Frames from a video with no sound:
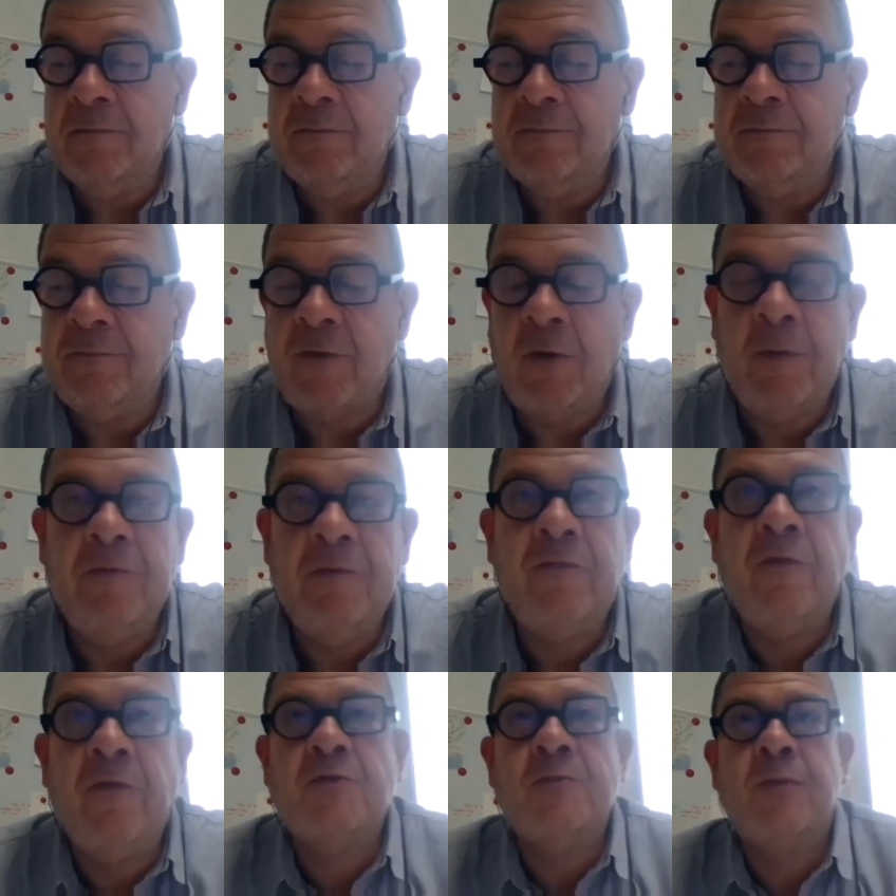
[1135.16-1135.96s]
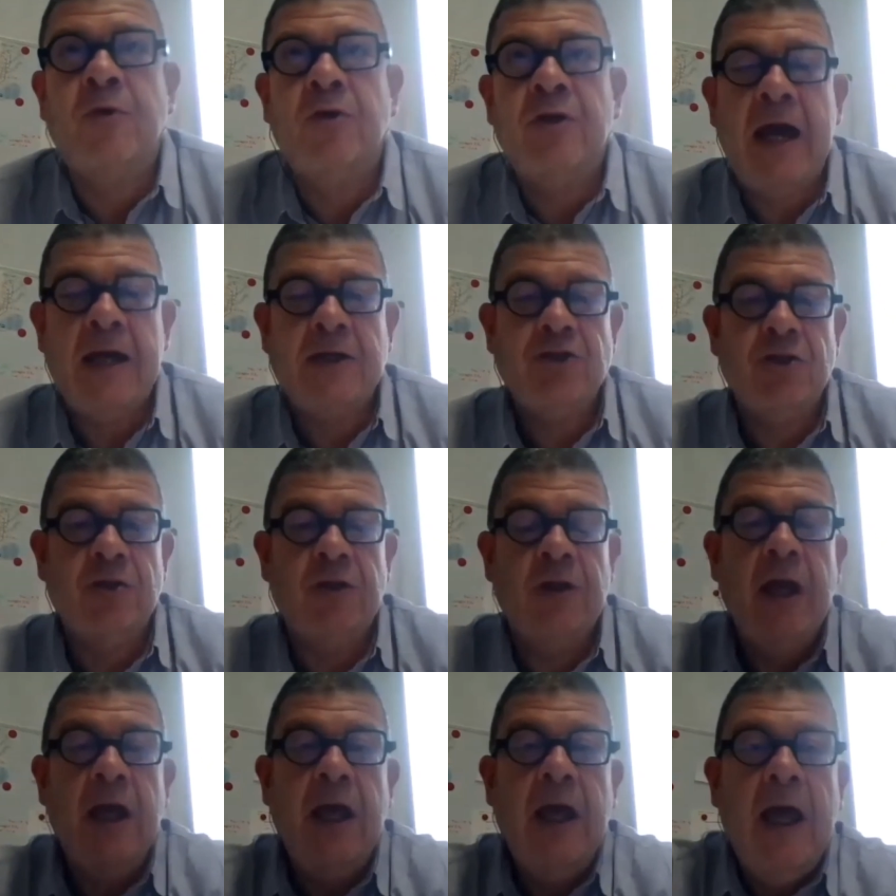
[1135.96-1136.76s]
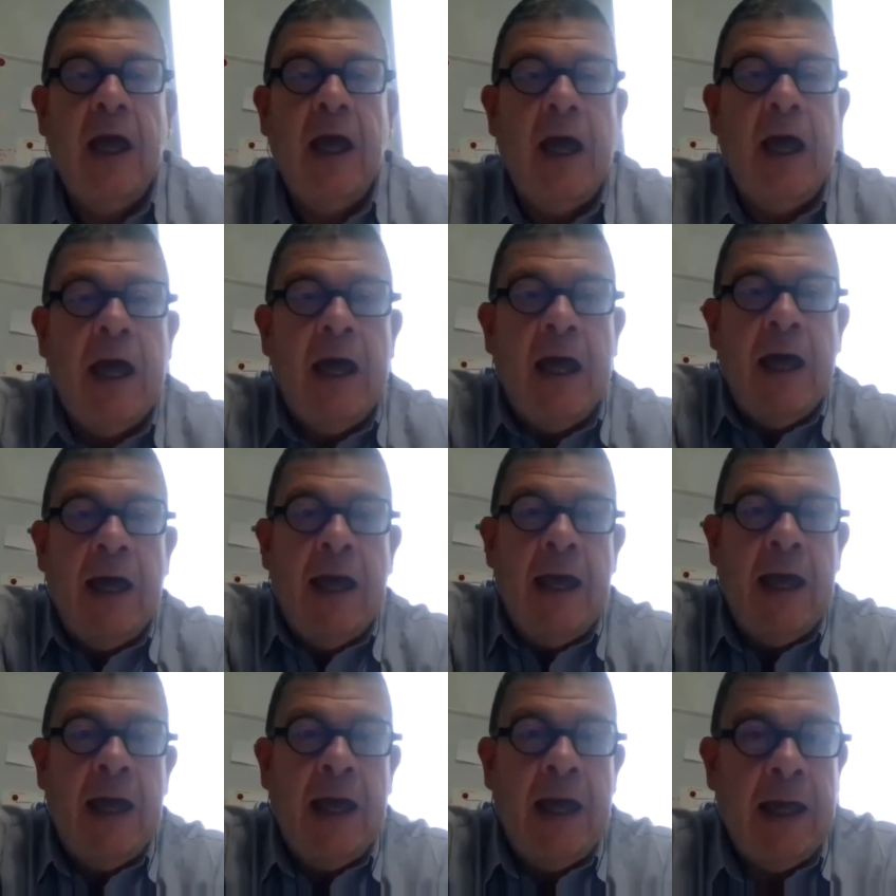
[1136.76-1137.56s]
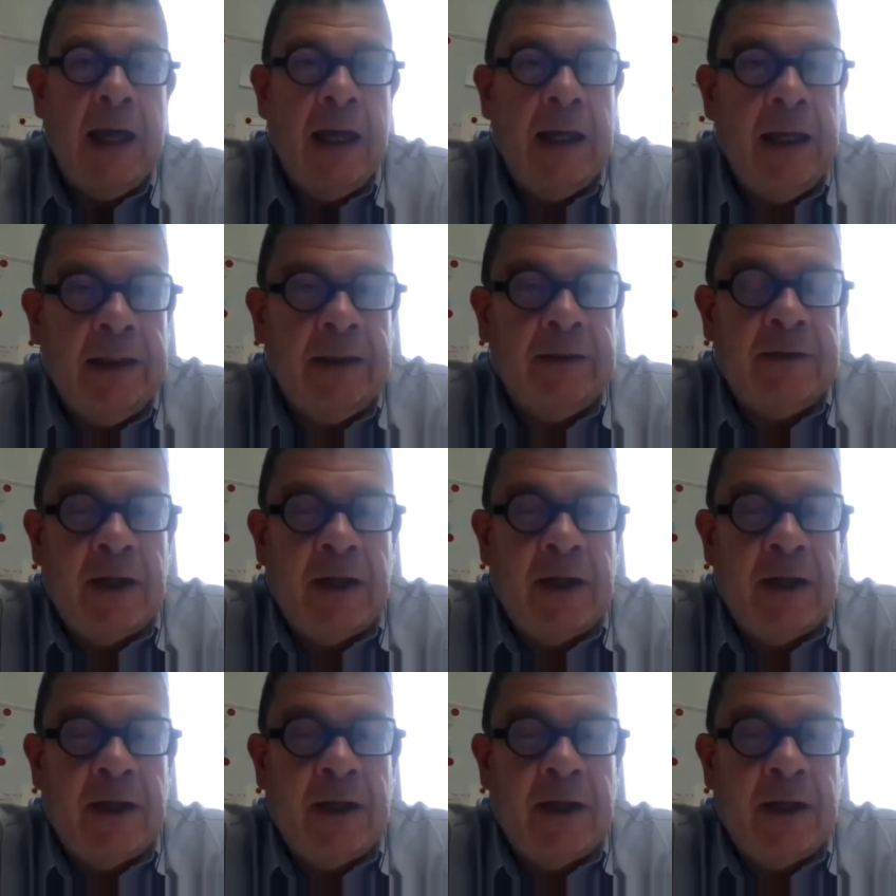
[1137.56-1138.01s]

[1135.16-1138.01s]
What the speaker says: from a first production. In